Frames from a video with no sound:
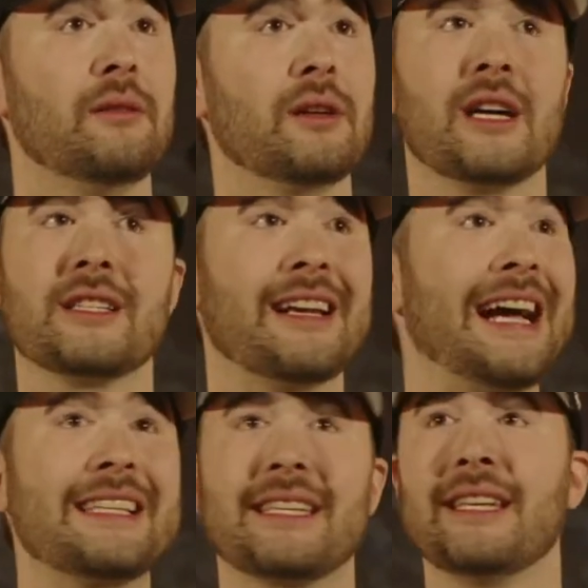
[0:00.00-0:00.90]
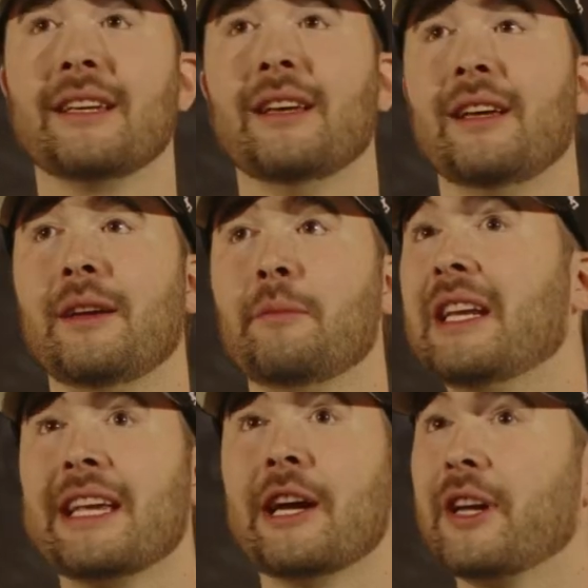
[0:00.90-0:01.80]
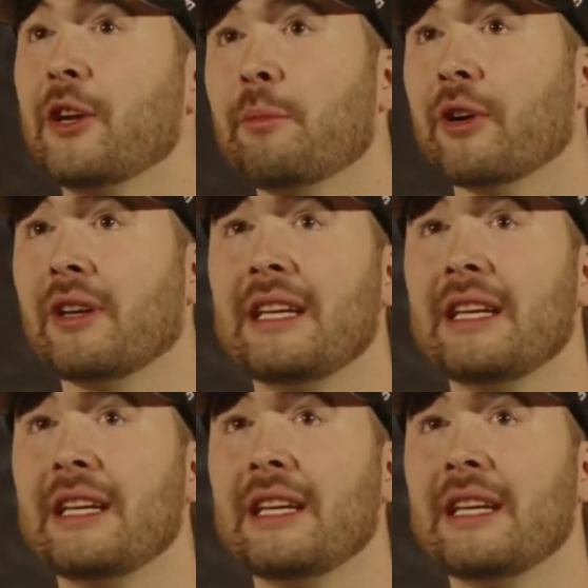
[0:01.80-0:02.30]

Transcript: God's not asking me to carry your burden.